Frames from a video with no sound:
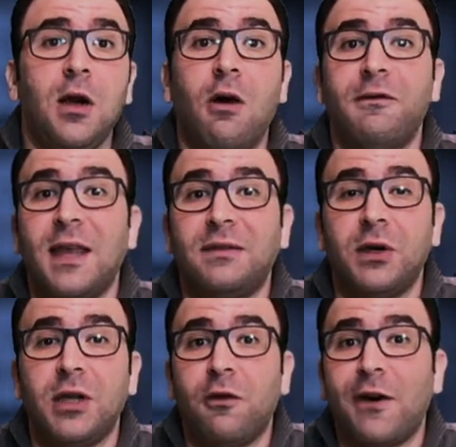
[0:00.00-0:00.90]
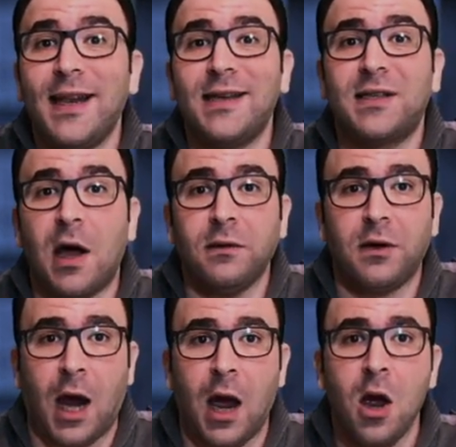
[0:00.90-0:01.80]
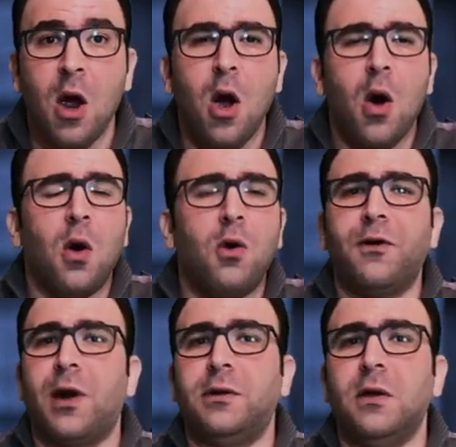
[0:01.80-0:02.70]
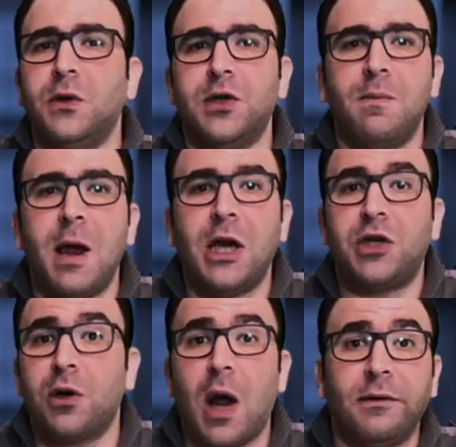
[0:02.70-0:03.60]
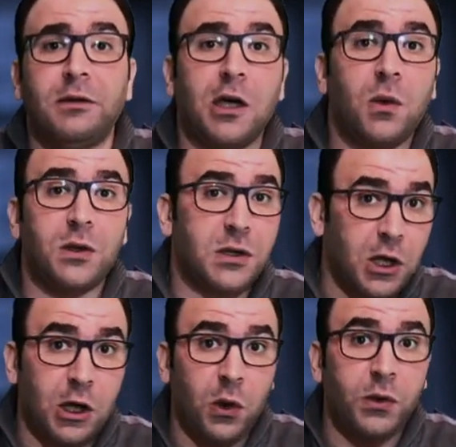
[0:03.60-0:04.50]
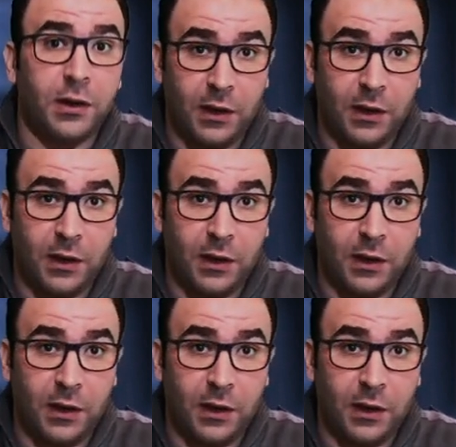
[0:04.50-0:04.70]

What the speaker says: of the Treaty of Alexandria. Over a dozen major antiquities included the